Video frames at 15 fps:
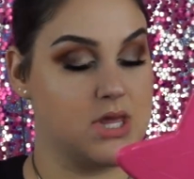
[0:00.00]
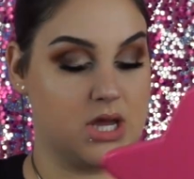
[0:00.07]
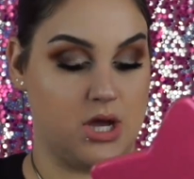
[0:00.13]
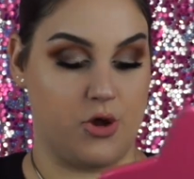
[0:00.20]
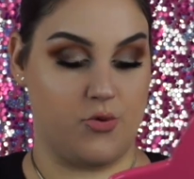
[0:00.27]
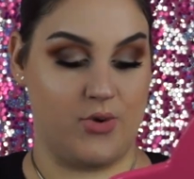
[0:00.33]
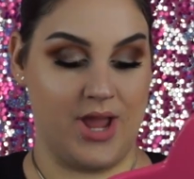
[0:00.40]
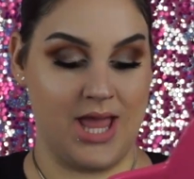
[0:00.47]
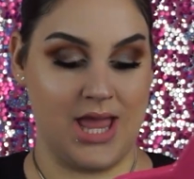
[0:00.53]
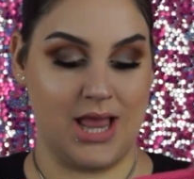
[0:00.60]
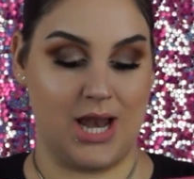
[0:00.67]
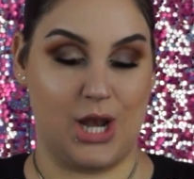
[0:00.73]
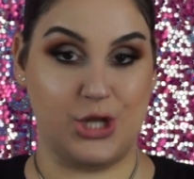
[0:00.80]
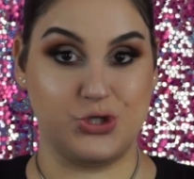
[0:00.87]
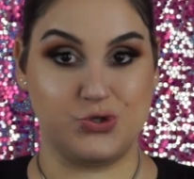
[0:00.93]
All
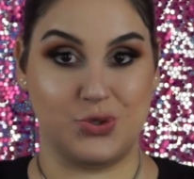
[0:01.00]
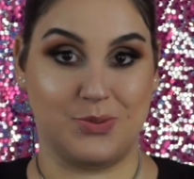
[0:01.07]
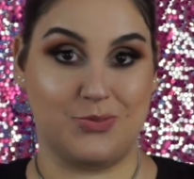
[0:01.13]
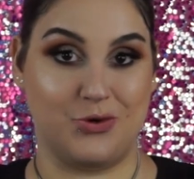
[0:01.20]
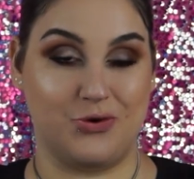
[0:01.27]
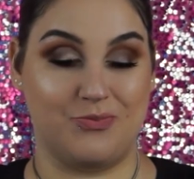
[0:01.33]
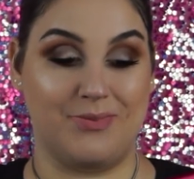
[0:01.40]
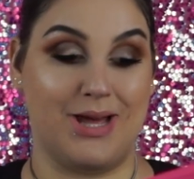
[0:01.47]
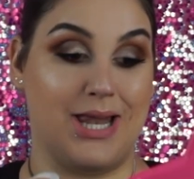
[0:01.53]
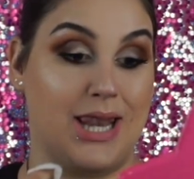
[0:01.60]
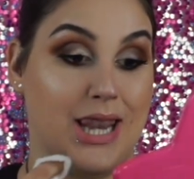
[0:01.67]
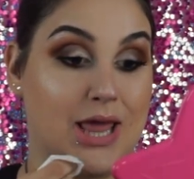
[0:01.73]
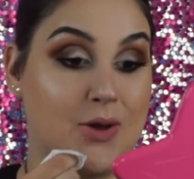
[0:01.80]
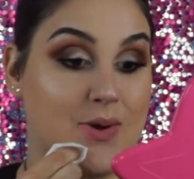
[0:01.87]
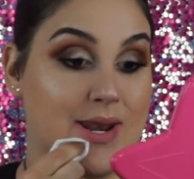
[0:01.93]
right, let's remove my
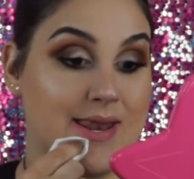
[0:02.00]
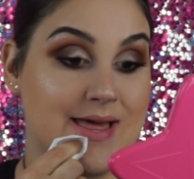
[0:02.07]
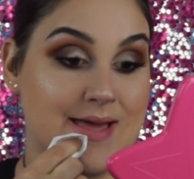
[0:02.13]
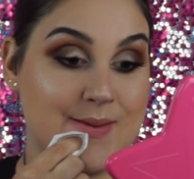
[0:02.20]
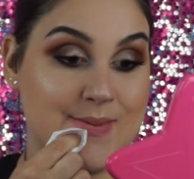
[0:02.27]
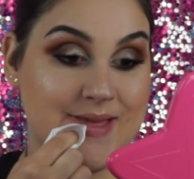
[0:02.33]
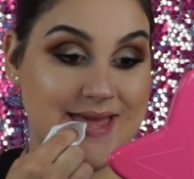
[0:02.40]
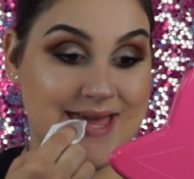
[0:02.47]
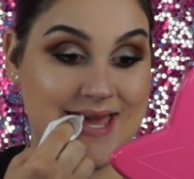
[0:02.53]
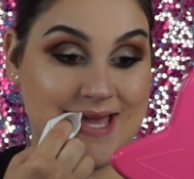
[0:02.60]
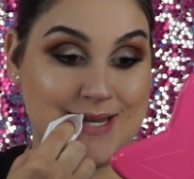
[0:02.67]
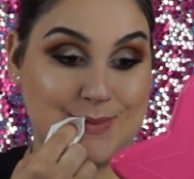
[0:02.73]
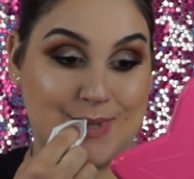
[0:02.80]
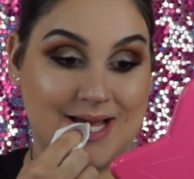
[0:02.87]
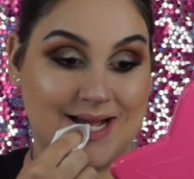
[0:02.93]
liquid lip
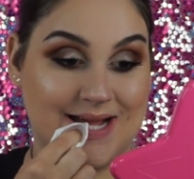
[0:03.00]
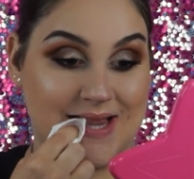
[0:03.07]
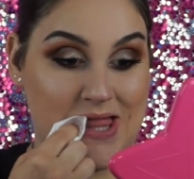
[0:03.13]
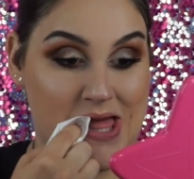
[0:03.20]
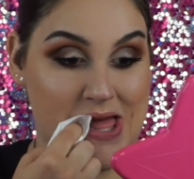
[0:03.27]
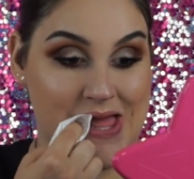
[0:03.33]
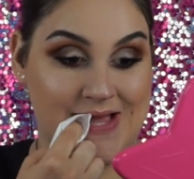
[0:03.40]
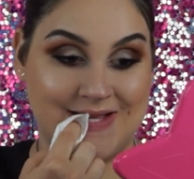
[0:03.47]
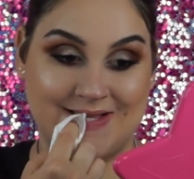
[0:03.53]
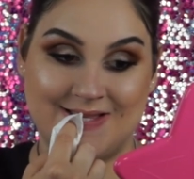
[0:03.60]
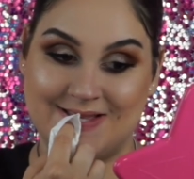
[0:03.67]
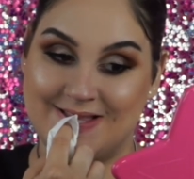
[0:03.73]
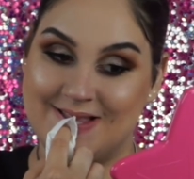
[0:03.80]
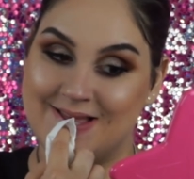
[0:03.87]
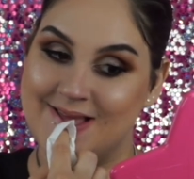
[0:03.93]
and my
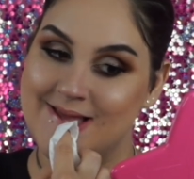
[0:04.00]
gloss.